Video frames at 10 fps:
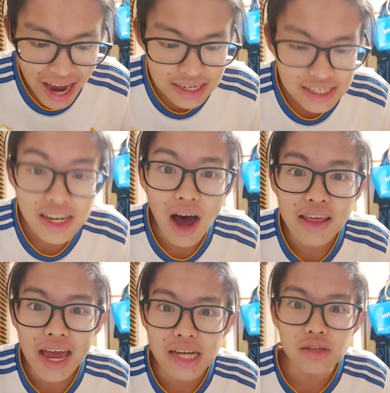And he saw
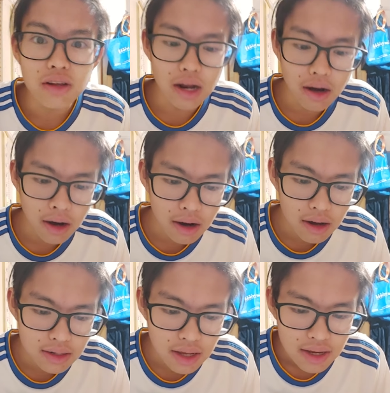the angel of the
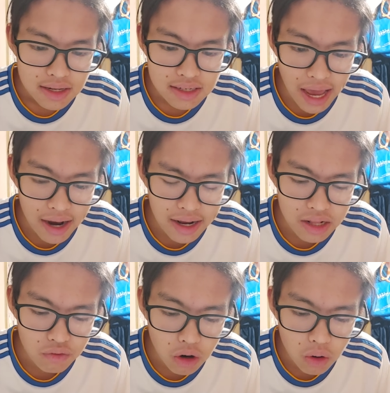Lord standing in
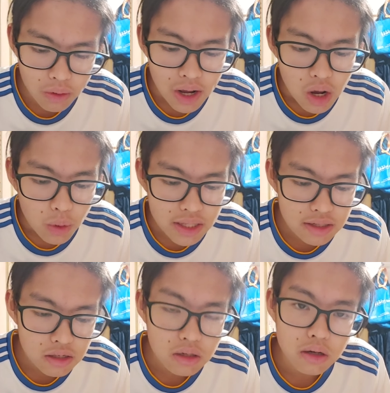the road with
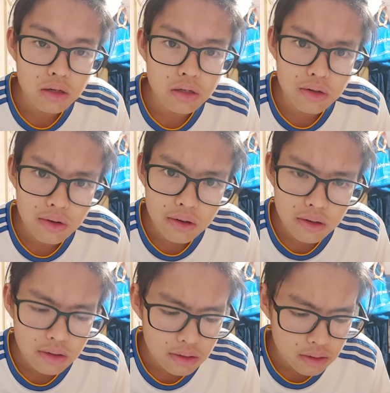his sword
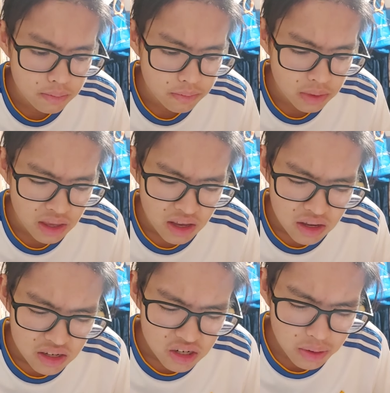drawn.
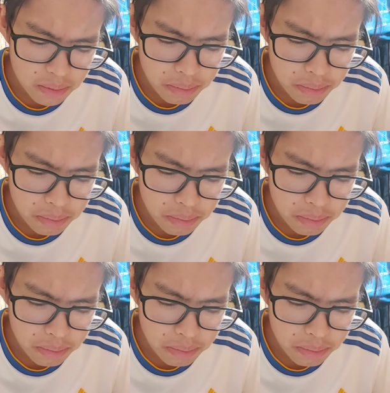So he